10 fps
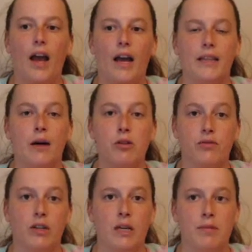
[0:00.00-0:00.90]
and that was
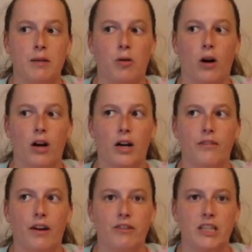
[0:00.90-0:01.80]
really a big part
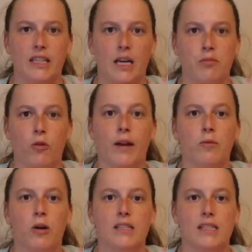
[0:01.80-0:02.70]
of everything at that point,
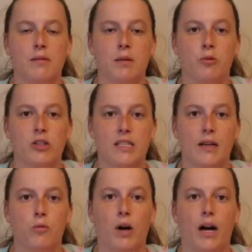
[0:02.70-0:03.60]
was that people were
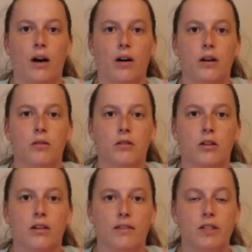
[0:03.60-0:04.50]
saying, well,
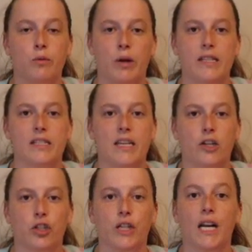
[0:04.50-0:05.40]
lifting weights is
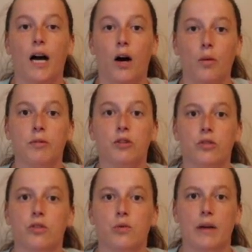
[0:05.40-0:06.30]
actually going to help you
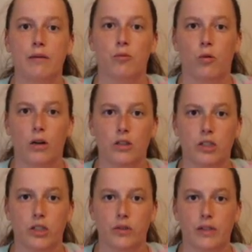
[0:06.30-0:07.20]
lose weight more
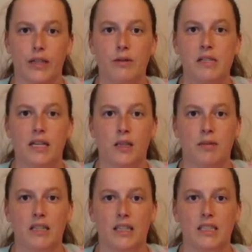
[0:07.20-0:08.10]
too. So that was another
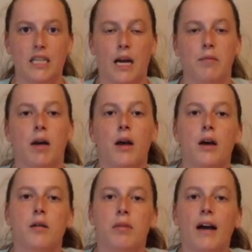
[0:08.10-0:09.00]
big thing at the time.
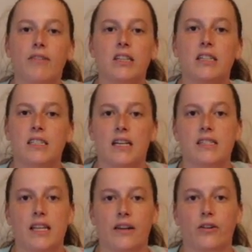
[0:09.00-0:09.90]
But everything does
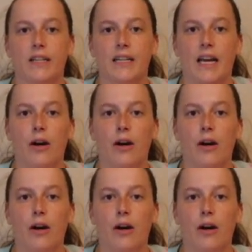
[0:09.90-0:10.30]
cycle in and